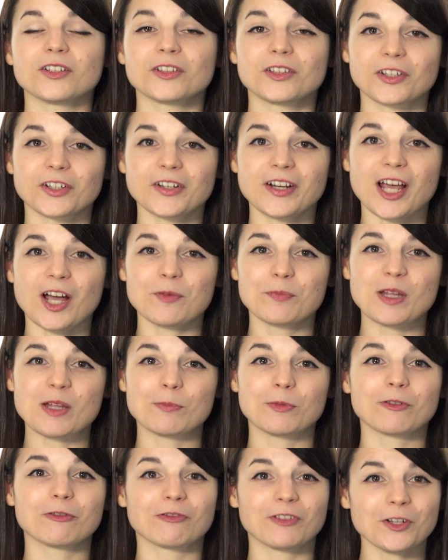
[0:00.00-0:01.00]
Learn how
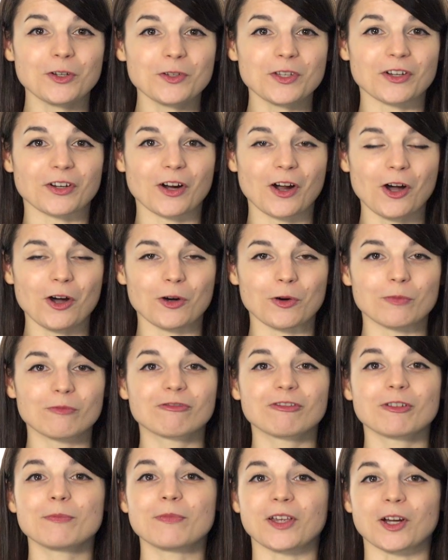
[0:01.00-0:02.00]
people view your home
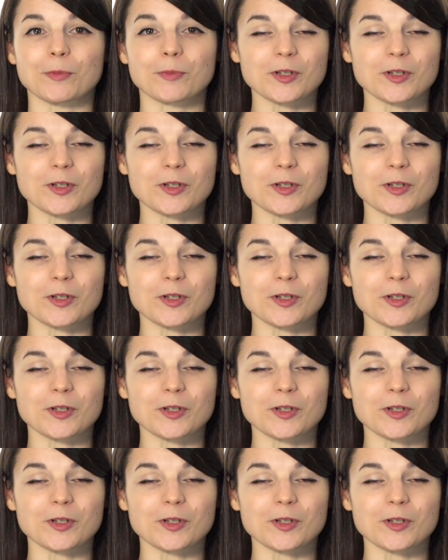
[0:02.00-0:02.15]
from their